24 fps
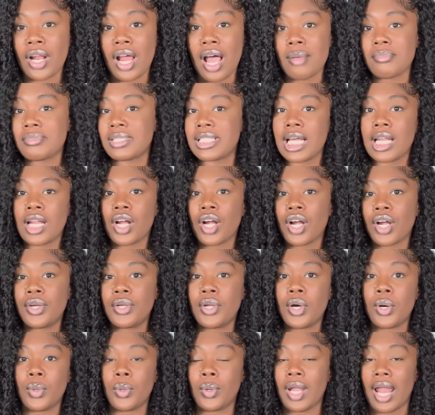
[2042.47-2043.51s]
I'm telling her
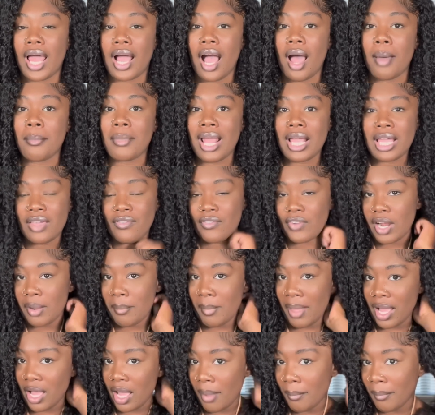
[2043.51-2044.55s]
no, like, I'm not giving her
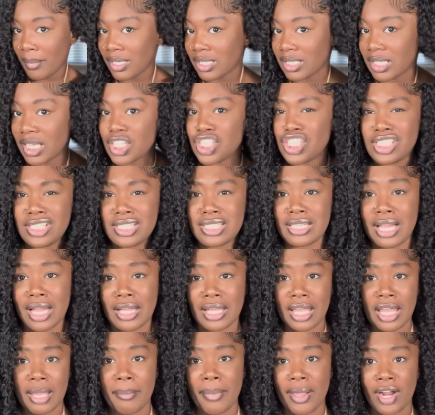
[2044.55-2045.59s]
back her money. Like, she does not
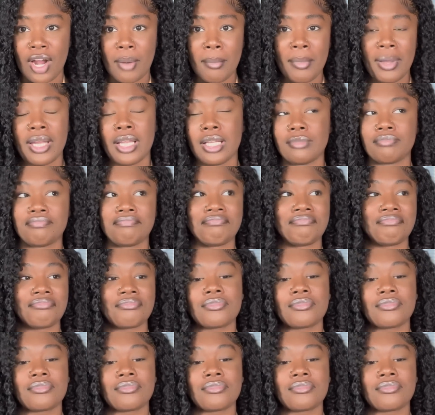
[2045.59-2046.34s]
get back her money.